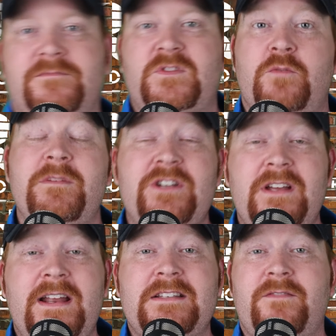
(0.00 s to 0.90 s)
So
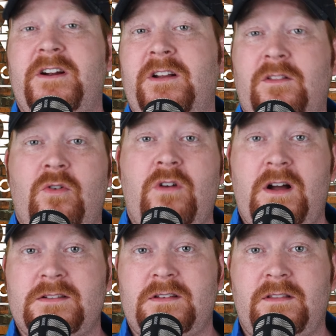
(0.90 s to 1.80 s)
Michigan has a very low
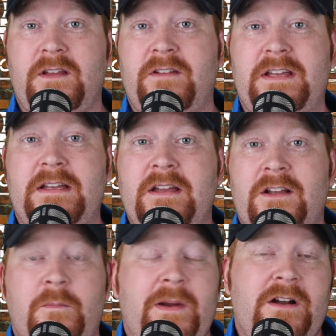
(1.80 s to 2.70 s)
cost of living
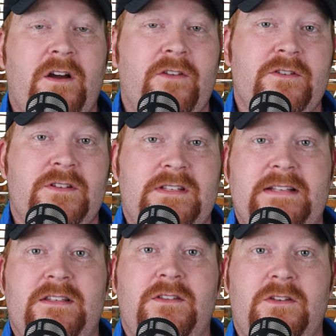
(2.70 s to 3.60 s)
compared to other
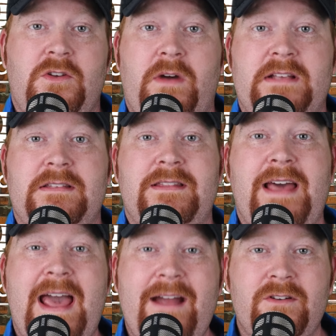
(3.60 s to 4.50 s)
states in the U.S.
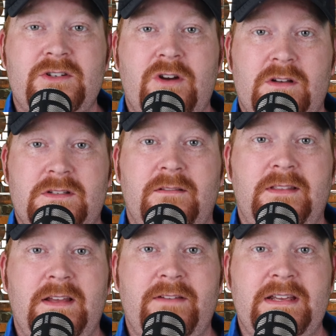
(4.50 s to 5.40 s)
The average cost of
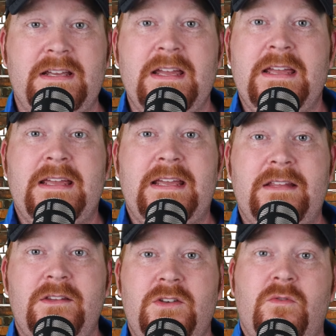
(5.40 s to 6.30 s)
living
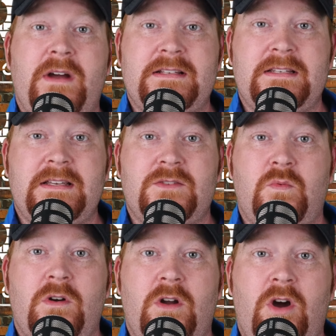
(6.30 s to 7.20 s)
in the U.S. is
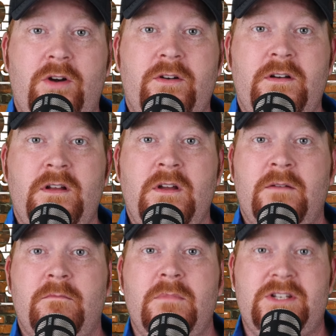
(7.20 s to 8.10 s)
100.
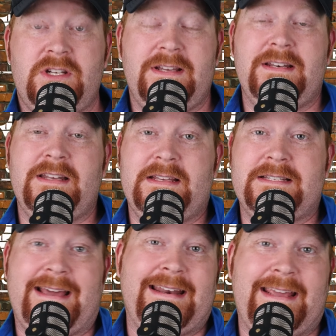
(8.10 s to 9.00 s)
Michigan is
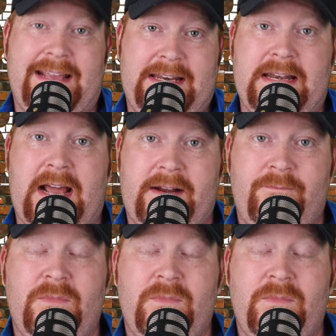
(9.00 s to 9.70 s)
at 89.